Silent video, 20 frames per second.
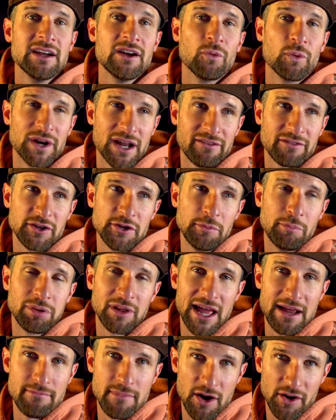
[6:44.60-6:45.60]
whenever you
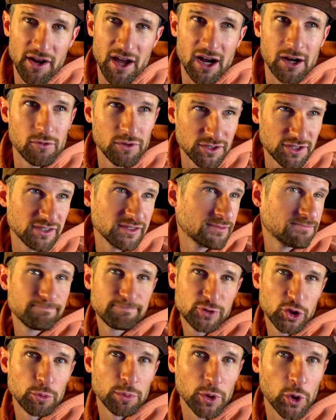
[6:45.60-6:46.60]
play MODOK, which is
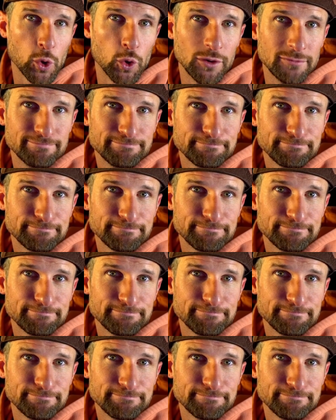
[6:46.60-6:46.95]
super cool.